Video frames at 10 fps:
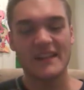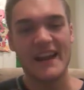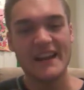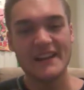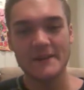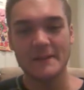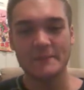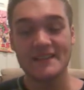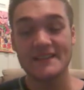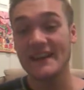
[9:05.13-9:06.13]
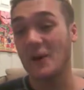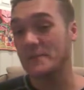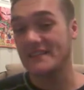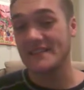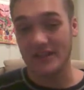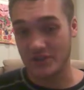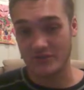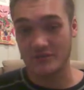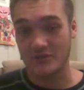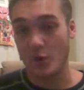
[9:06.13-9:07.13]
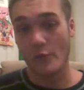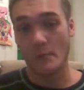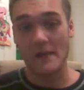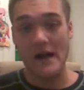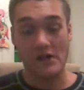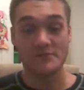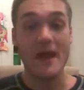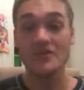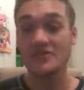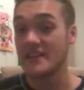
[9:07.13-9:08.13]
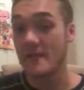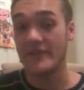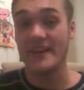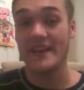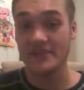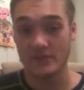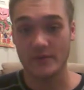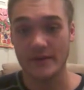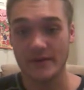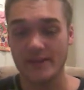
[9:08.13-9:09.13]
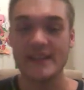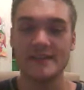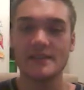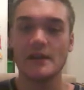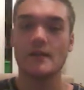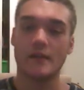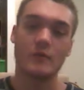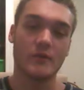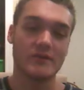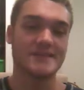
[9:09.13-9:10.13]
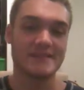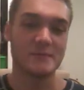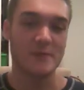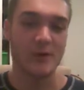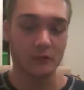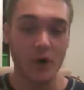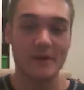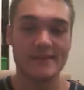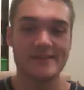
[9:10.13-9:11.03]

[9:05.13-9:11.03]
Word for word: kind of, he's got an obsession over Miles. Miles and him have a history, and he's, of course, since his name is Monroe,